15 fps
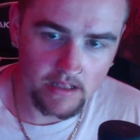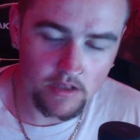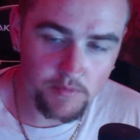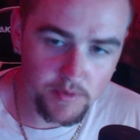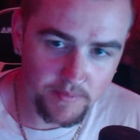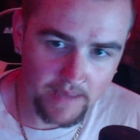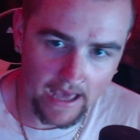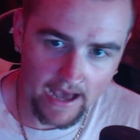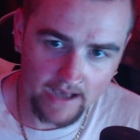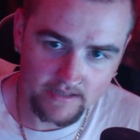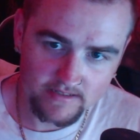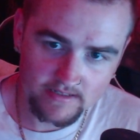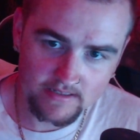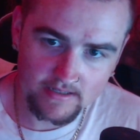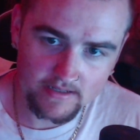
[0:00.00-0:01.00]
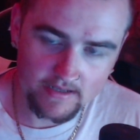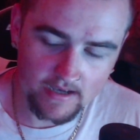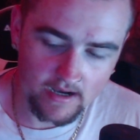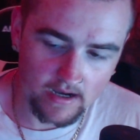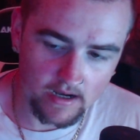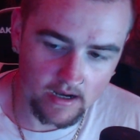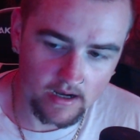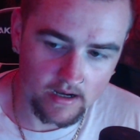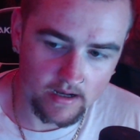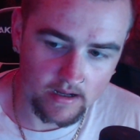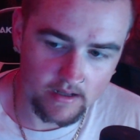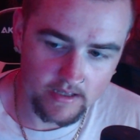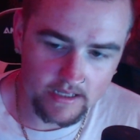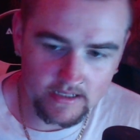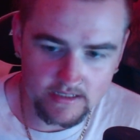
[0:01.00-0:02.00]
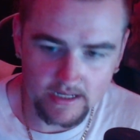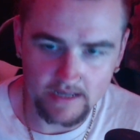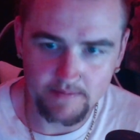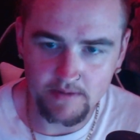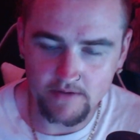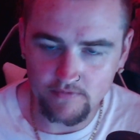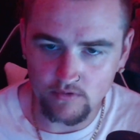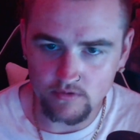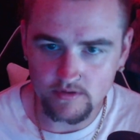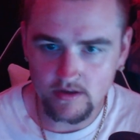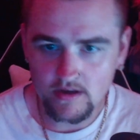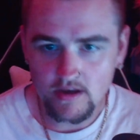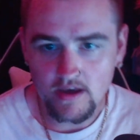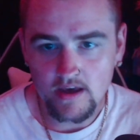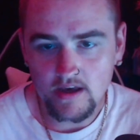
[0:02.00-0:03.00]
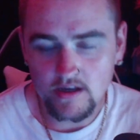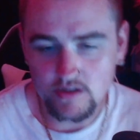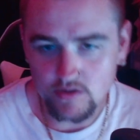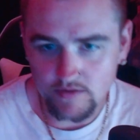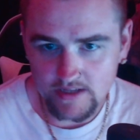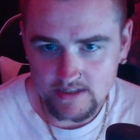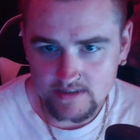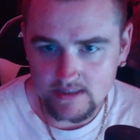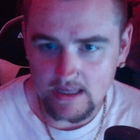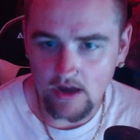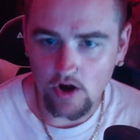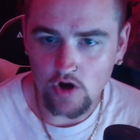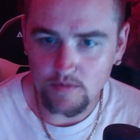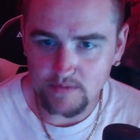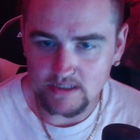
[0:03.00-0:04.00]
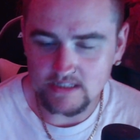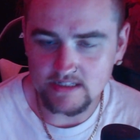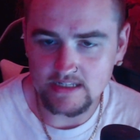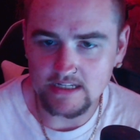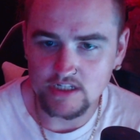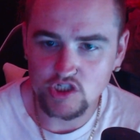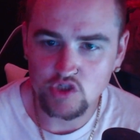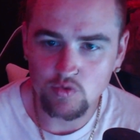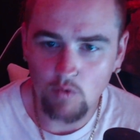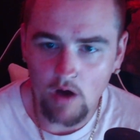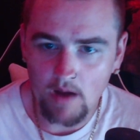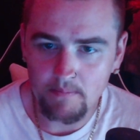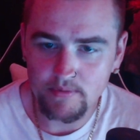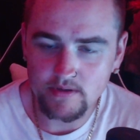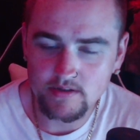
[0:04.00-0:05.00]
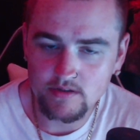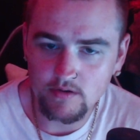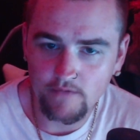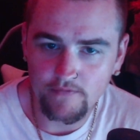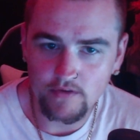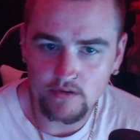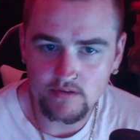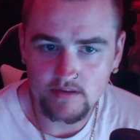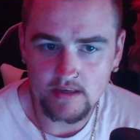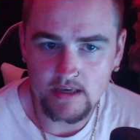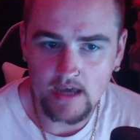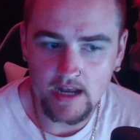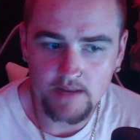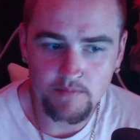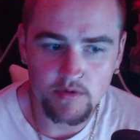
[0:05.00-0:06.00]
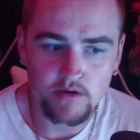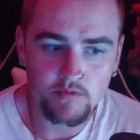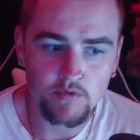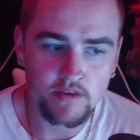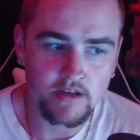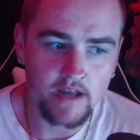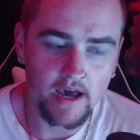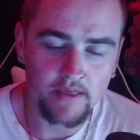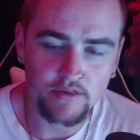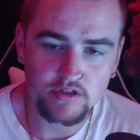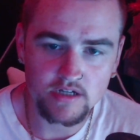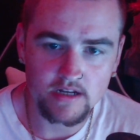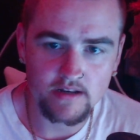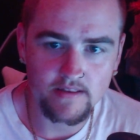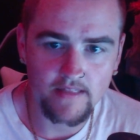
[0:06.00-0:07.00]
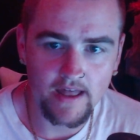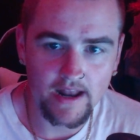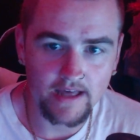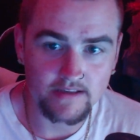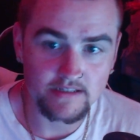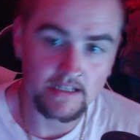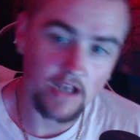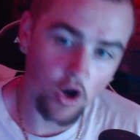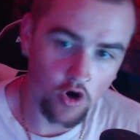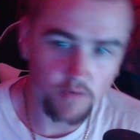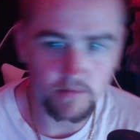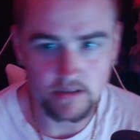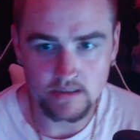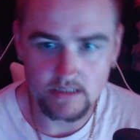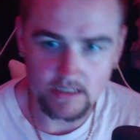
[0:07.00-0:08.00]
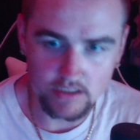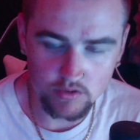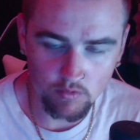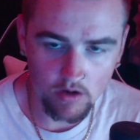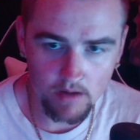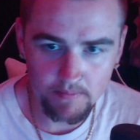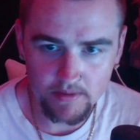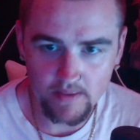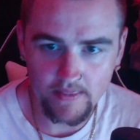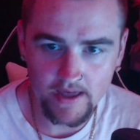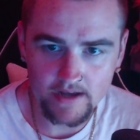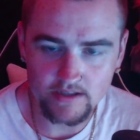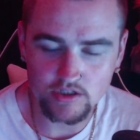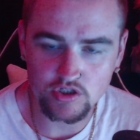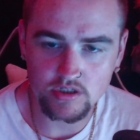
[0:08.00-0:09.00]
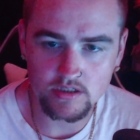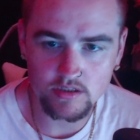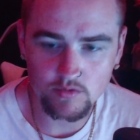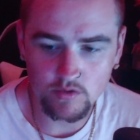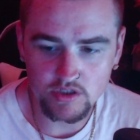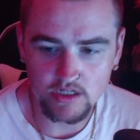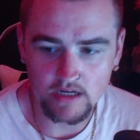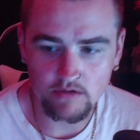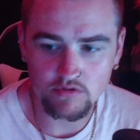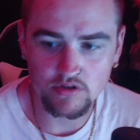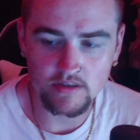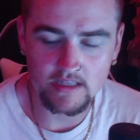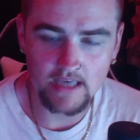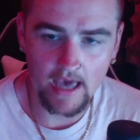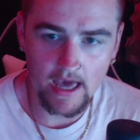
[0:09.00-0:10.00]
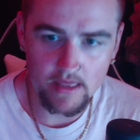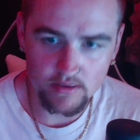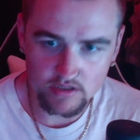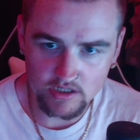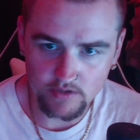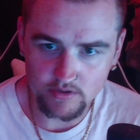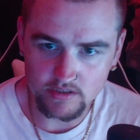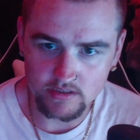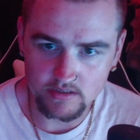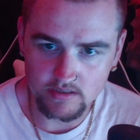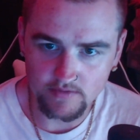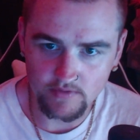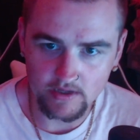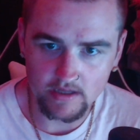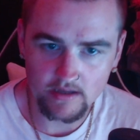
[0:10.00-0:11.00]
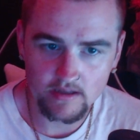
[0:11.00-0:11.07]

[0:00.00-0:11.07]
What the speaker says: cast intake manifold. So that's the RBC swap. So if you see anyone with a 9th gen that has an RBC swap, that is just switching out to the 8th generation Civic